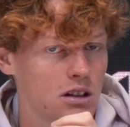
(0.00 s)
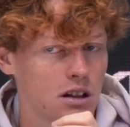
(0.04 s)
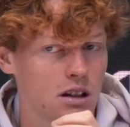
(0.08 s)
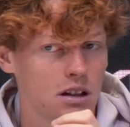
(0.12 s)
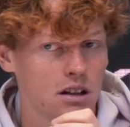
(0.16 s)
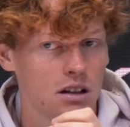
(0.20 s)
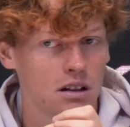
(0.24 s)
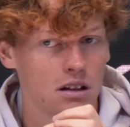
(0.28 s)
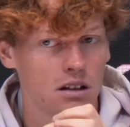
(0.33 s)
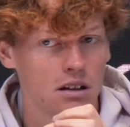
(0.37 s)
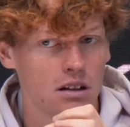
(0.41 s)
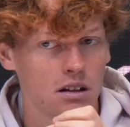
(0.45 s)

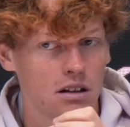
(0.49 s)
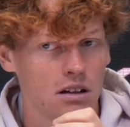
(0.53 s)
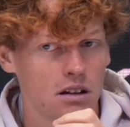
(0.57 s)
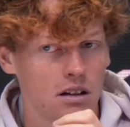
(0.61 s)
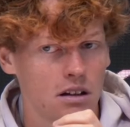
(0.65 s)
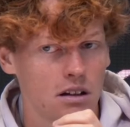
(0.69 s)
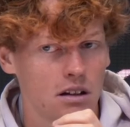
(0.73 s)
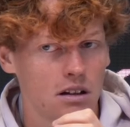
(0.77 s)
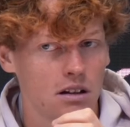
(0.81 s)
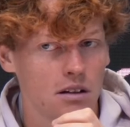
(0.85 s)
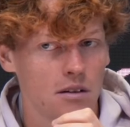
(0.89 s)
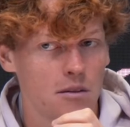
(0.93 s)
And
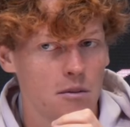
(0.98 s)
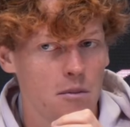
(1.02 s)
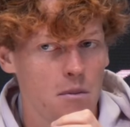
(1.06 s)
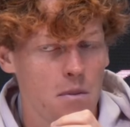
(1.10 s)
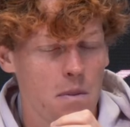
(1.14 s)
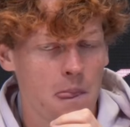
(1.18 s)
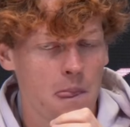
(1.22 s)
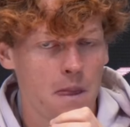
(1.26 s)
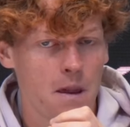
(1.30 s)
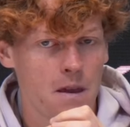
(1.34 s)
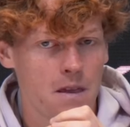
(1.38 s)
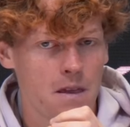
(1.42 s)

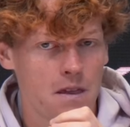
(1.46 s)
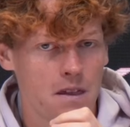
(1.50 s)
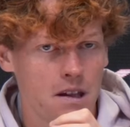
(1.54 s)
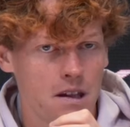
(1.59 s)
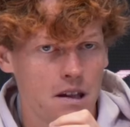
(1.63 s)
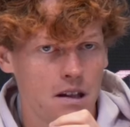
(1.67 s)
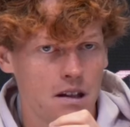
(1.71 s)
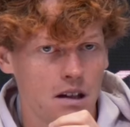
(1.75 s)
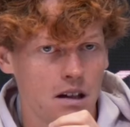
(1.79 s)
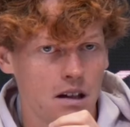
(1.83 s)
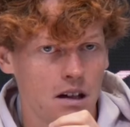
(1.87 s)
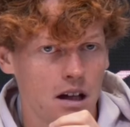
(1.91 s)
I
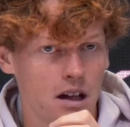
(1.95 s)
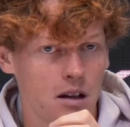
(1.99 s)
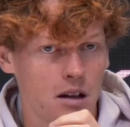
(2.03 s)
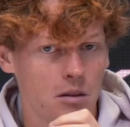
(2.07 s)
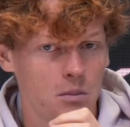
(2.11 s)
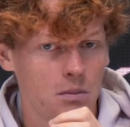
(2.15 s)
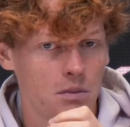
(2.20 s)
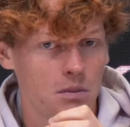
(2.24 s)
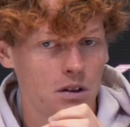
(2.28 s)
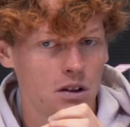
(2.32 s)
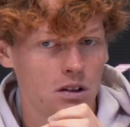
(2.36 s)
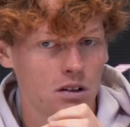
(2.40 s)
think he
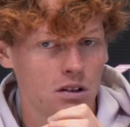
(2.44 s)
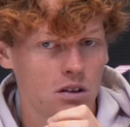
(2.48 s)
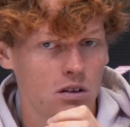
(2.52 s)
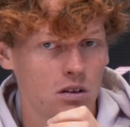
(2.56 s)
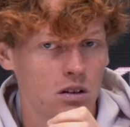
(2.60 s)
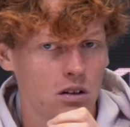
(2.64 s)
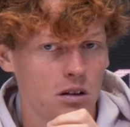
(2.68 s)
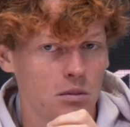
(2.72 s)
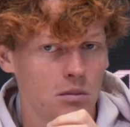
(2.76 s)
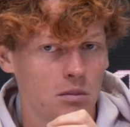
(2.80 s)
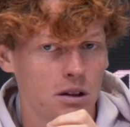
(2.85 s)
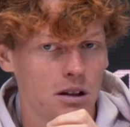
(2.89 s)
helped not
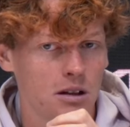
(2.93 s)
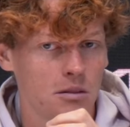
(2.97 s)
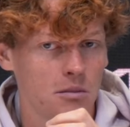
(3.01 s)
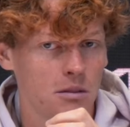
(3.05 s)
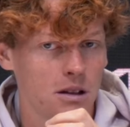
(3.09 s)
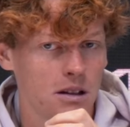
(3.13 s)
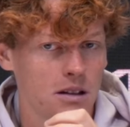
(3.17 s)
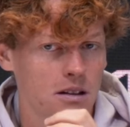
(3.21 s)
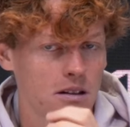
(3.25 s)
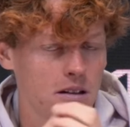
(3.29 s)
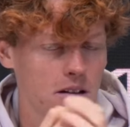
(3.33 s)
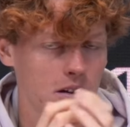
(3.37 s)
only me,
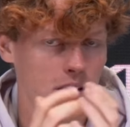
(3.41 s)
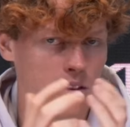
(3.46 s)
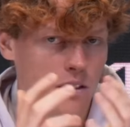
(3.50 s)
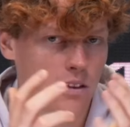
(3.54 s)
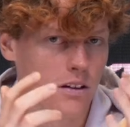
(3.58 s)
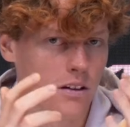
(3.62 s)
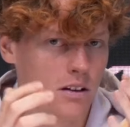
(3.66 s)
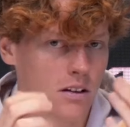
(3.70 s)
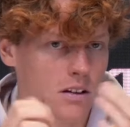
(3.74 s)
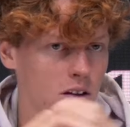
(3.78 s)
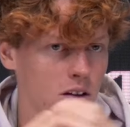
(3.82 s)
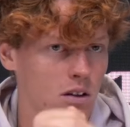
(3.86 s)
but I
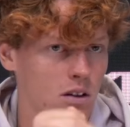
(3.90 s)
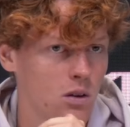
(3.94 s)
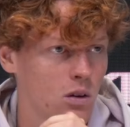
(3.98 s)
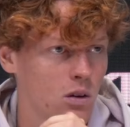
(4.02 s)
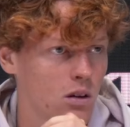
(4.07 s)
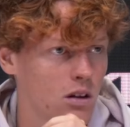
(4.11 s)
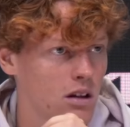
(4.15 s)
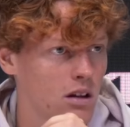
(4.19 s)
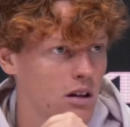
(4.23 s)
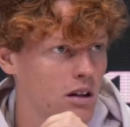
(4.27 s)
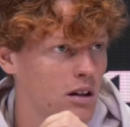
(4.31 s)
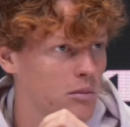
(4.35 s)
think the
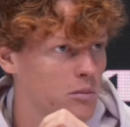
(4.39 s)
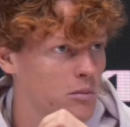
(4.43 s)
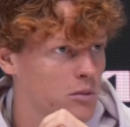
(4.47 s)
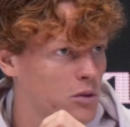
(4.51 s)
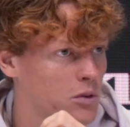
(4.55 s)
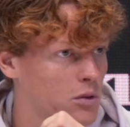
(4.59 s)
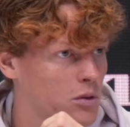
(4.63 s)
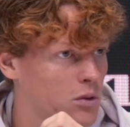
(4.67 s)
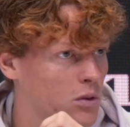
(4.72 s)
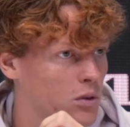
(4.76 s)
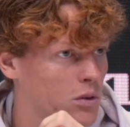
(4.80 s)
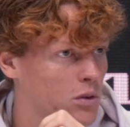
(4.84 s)
whole team
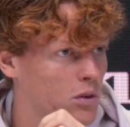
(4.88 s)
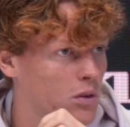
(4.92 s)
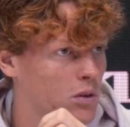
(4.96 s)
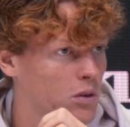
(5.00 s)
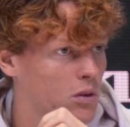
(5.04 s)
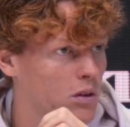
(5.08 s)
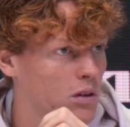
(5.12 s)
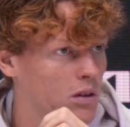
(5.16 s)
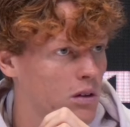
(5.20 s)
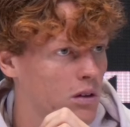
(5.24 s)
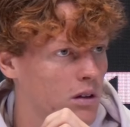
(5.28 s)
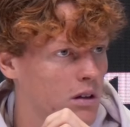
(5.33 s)

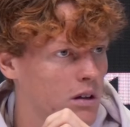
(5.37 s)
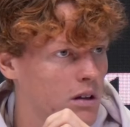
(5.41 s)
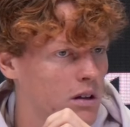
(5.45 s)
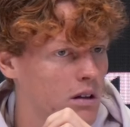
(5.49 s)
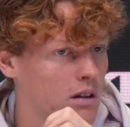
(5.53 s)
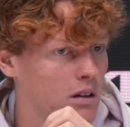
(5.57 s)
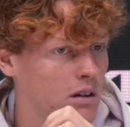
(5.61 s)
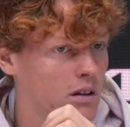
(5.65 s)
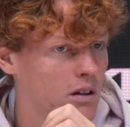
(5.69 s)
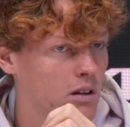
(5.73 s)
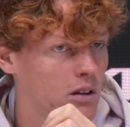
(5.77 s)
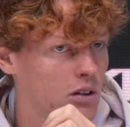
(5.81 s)
to
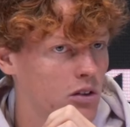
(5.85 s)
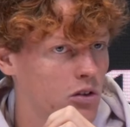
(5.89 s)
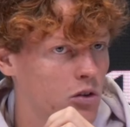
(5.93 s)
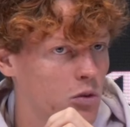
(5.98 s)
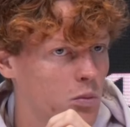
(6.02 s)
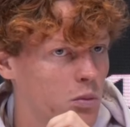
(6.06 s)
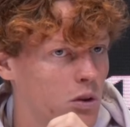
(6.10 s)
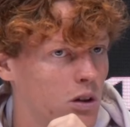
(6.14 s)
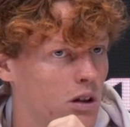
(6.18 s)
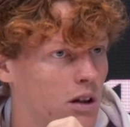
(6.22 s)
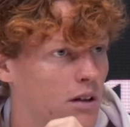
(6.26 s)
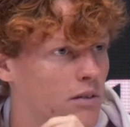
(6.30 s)

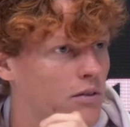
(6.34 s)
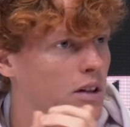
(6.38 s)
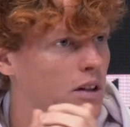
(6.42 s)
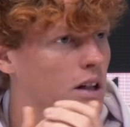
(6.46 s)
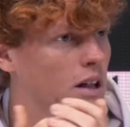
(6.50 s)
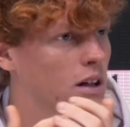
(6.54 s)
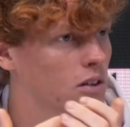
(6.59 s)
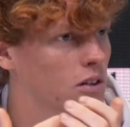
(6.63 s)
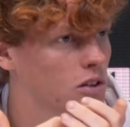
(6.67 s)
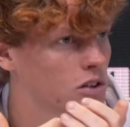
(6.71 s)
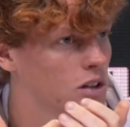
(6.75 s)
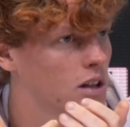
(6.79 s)
believe in
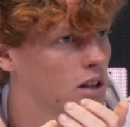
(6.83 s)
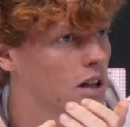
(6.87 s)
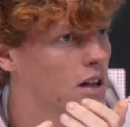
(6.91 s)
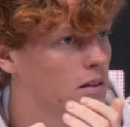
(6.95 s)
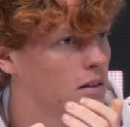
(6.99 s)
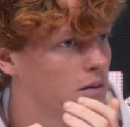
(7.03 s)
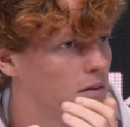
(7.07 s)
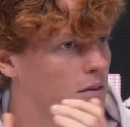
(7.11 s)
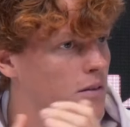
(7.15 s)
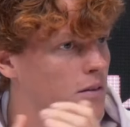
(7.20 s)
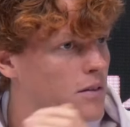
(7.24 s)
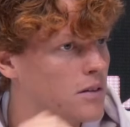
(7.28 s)

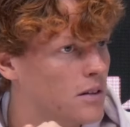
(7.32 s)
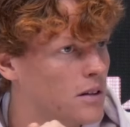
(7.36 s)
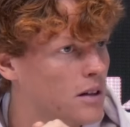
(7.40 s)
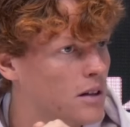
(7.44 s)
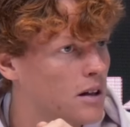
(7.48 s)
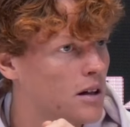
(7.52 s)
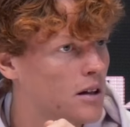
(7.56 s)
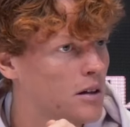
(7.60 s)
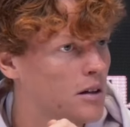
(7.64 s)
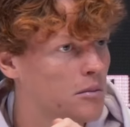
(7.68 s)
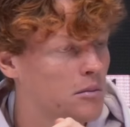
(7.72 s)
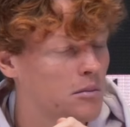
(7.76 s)
ourselves,
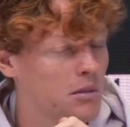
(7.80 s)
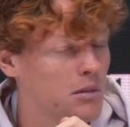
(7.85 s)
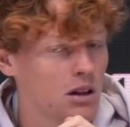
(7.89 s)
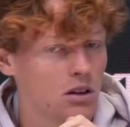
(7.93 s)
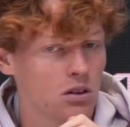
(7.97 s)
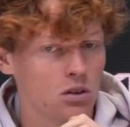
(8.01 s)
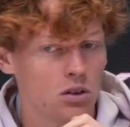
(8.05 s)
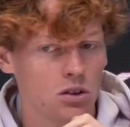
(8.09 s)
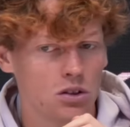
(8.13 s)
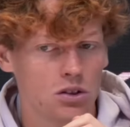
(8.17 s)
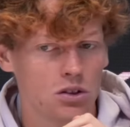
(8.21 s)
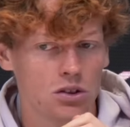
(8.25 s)
but
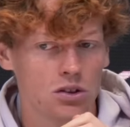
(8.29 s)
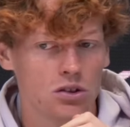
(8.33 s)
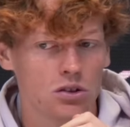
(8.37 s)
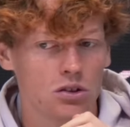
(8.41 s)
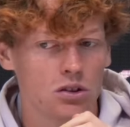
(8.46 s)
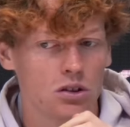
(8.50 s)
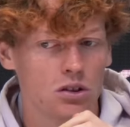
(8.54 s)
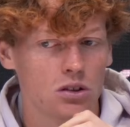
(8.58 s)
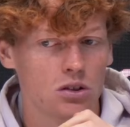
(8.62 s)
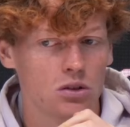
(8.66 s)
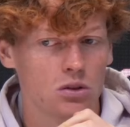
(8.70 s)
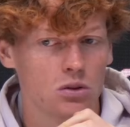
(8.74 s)

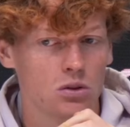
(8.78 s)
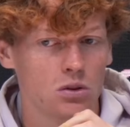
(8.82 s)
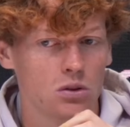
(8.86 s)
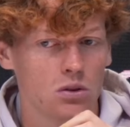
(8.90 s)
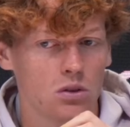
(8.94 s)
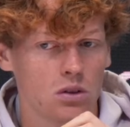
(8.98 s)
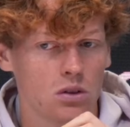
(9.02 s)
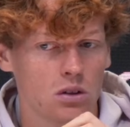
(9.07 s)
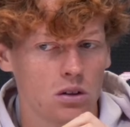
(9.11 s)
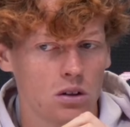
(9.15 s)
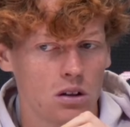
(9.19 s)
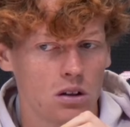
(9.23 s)
also
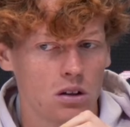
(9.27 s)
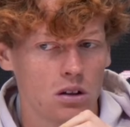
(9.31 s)
to